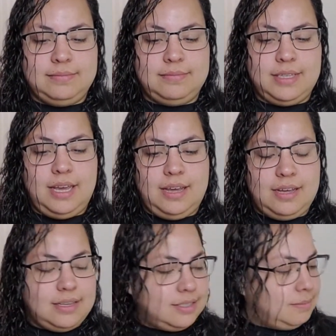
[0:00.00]

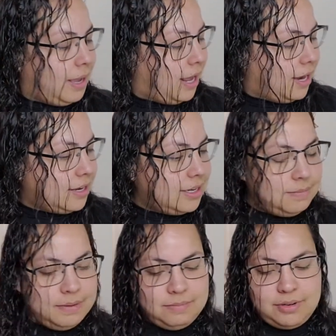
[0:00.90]
Yes, man, I couldn't
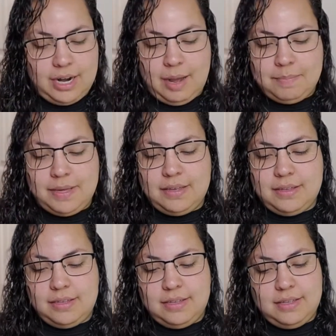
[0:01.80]
be more happy.
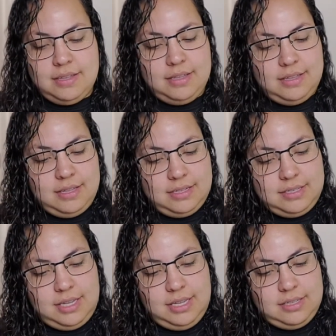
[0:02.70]
Let's
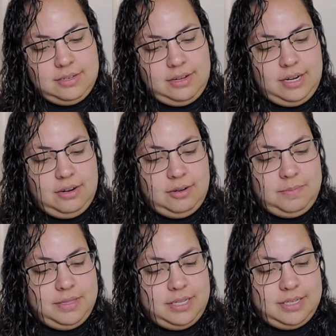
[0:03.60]
see, let's go ahead and
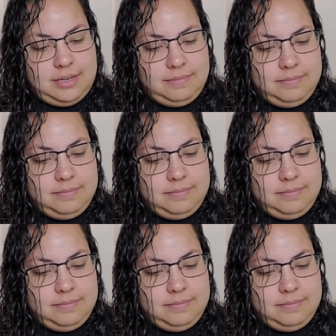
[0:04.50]
open these up.